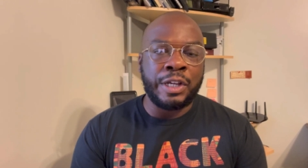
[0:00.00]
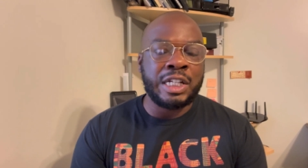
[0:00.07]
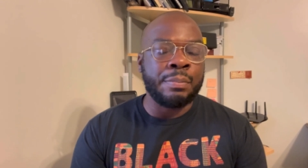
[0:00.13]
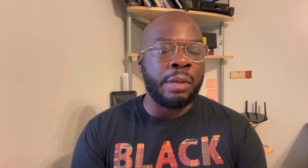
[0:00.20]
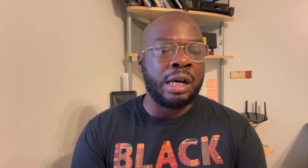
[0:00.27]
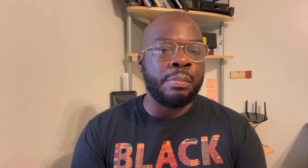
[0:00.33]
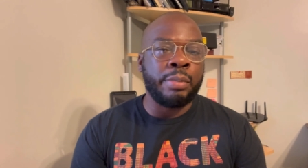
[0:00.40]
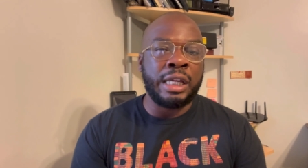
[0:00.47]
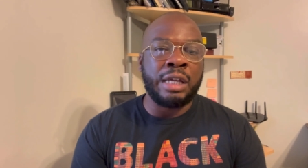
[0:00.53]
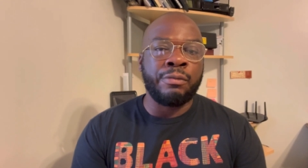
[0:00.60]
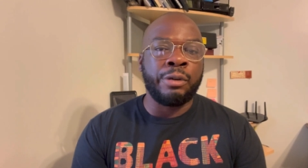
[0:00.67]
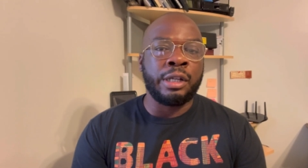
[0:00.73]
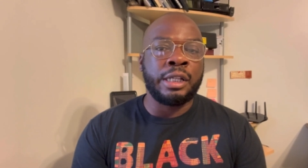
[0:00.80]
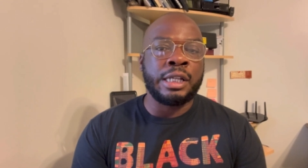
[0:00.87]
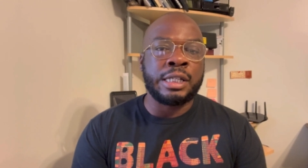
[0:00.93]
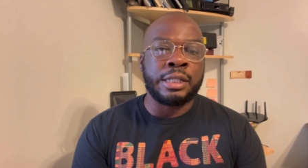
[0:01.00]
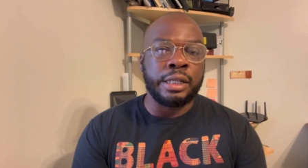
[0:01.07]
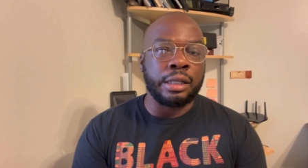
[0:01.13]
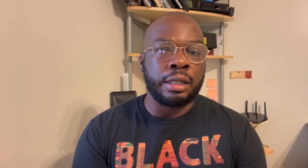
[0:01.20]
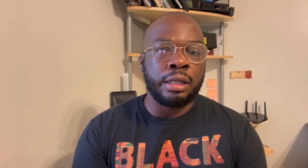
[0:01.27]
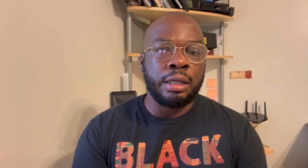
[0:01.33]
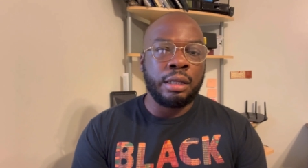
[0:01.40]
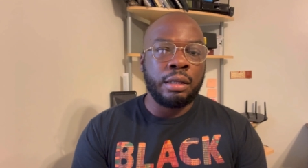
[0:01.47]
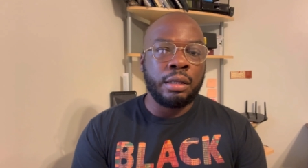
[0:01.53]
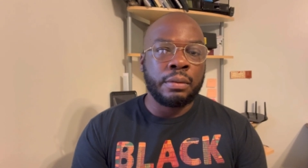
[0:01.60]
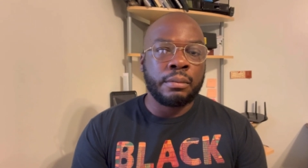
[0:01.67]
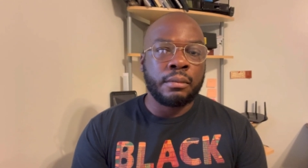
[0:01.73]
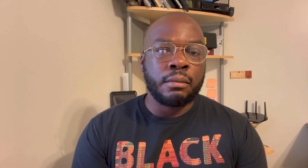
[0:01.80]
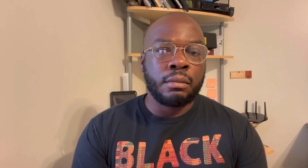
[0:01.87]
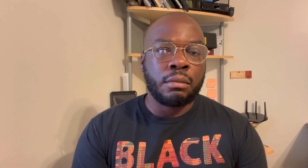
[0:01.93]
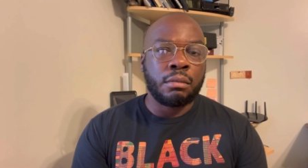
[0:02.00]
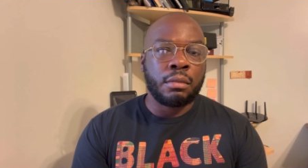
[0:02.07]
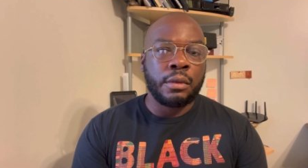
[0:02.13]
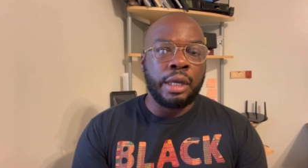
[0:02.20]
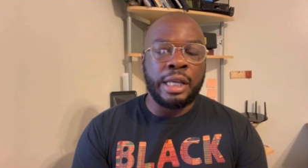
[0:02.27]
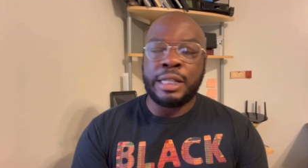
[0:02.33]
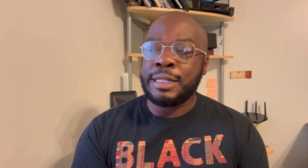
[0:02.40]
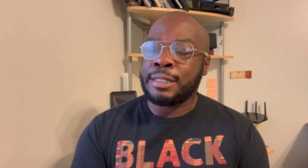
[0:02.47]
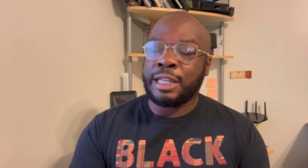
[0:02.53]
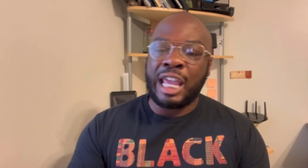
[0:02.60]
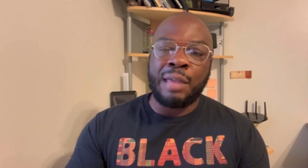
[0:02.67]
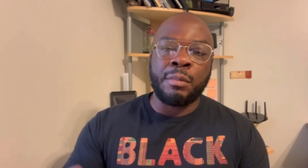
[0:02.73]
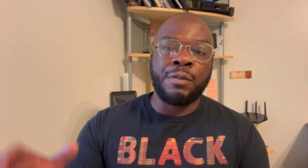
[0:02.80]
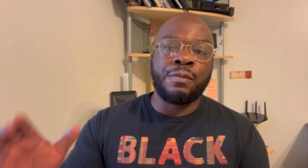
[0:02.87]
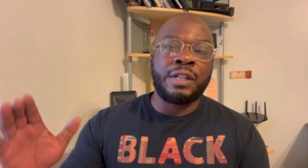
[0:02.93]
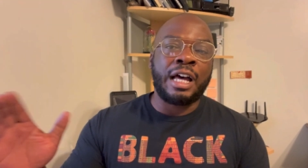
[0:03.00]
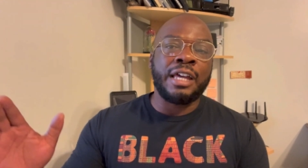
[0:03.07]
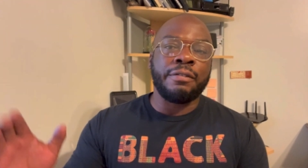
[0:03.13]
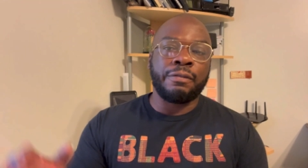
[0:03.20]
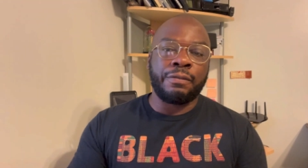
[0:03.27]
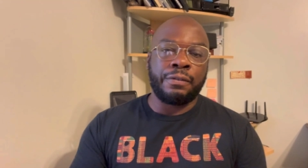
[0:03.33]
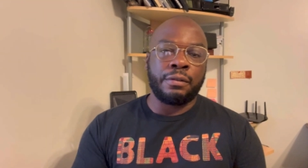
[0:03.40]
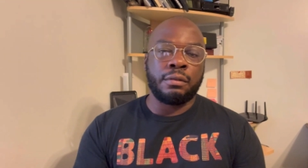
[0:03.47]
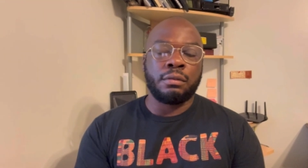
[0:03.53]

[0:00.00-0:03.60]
It's about being realistic in this game of life.